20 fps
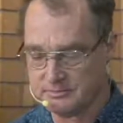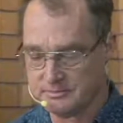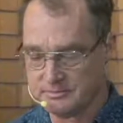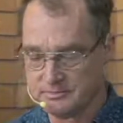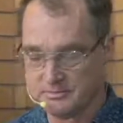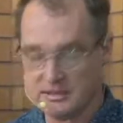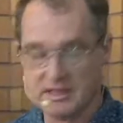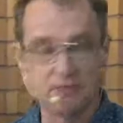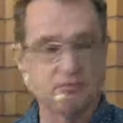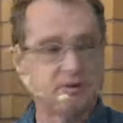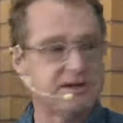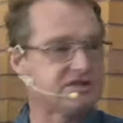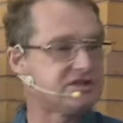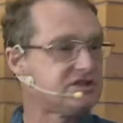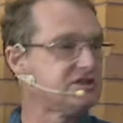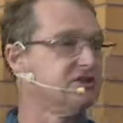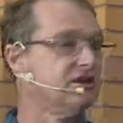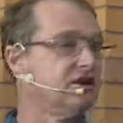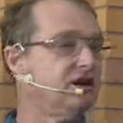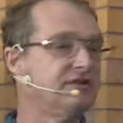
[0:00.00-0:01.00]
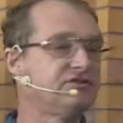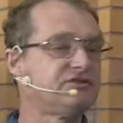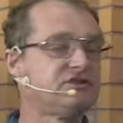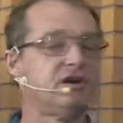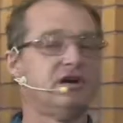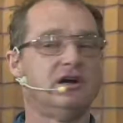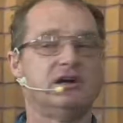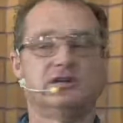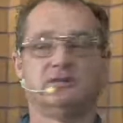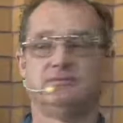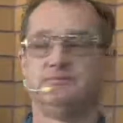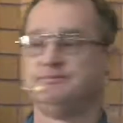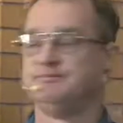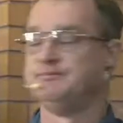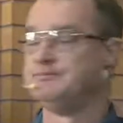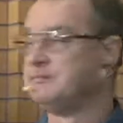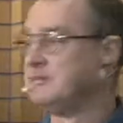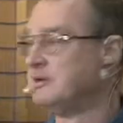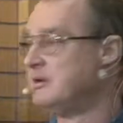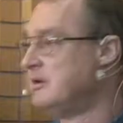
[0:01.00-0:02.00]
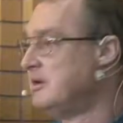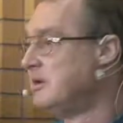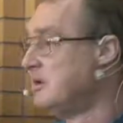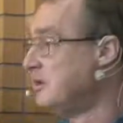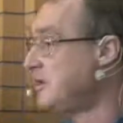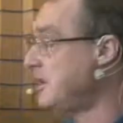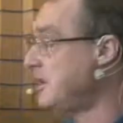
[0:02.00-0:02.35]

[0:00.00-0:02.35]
their Western lifestyle, their